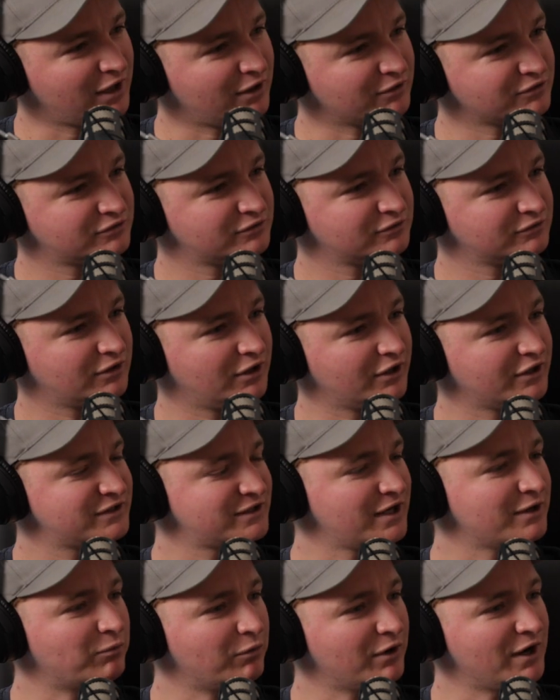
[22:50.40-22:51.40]
an open house,
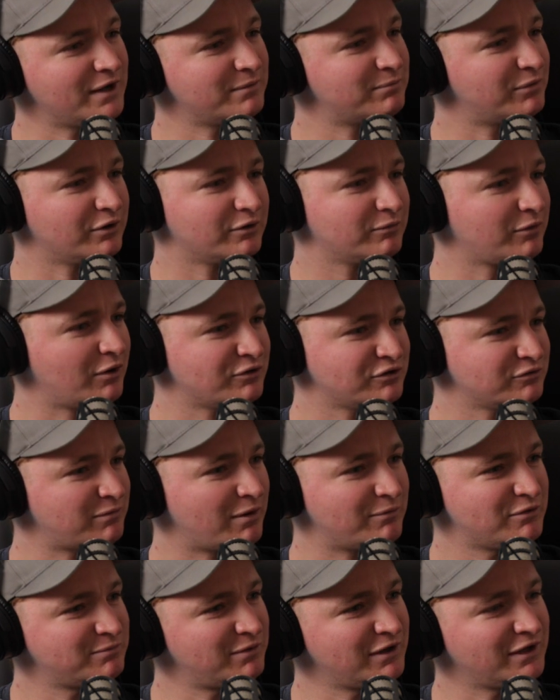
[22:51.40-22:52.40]
and to say we, but
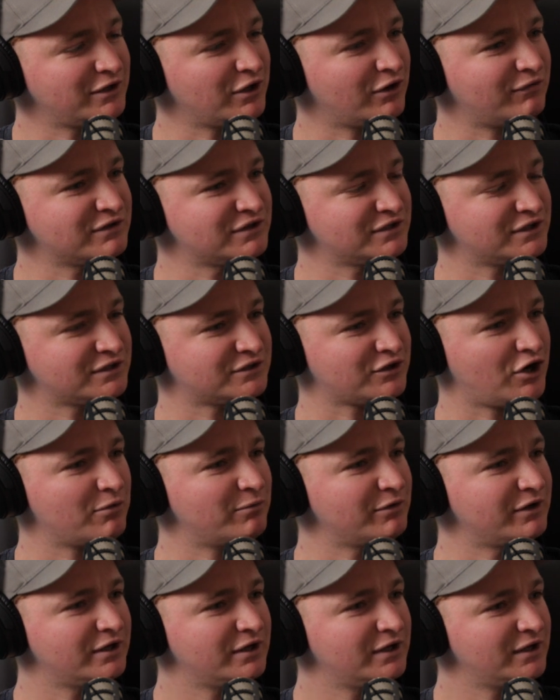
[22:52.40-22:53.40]
I remember just being in the office at
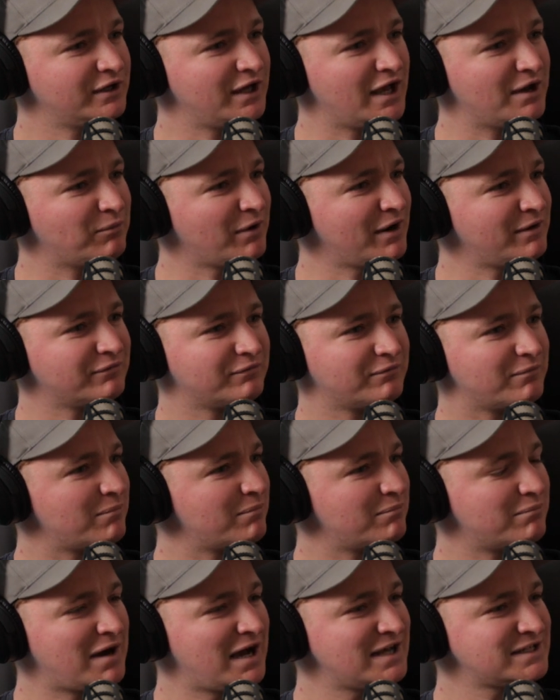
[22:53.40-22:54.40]
the time when it
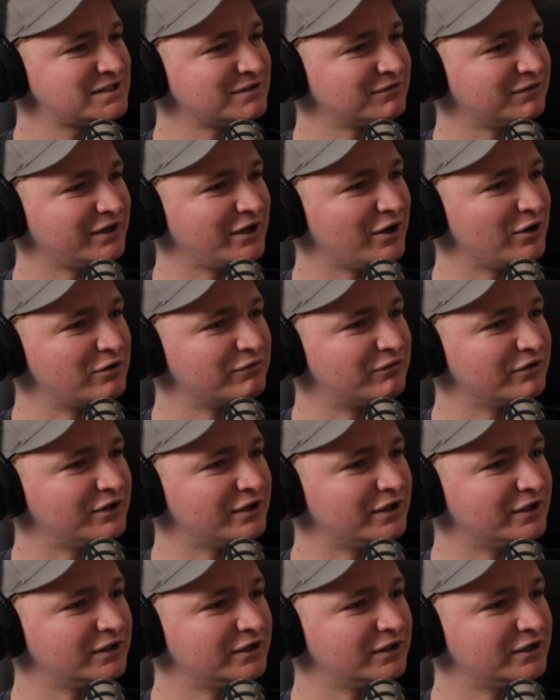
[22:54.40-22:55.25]
went massively over.